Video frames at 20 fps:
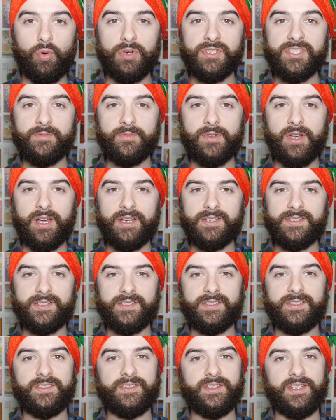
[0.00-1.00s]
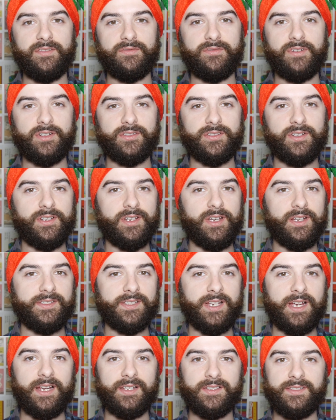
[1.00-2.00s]
What's up guys, this is Steve from Android at
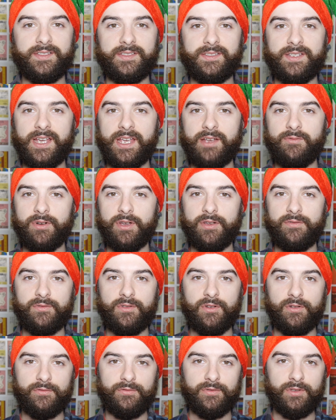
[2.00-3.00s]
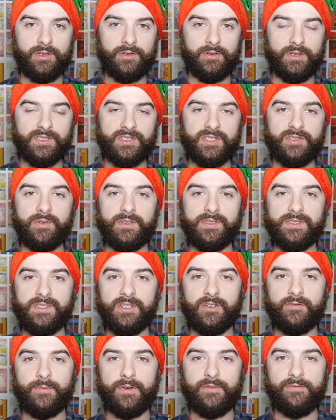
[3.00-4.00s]
Night, and today what I've got for you is
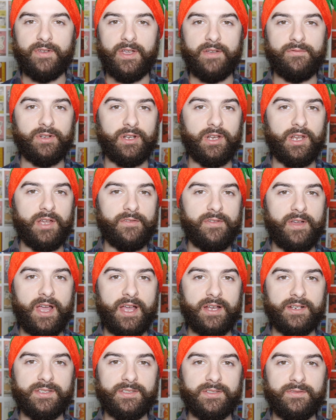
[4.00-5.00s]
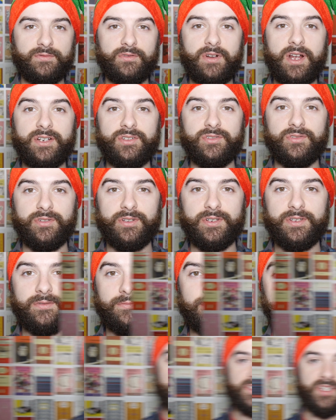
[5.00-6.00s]
20 of my favourite life hacks for Android.
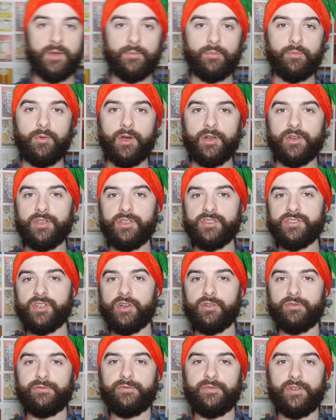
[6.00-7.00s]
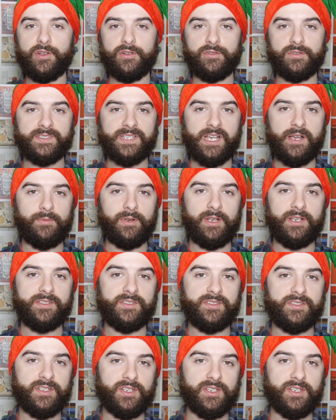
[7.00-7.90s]
First up, why not use an old phone or a tablet as a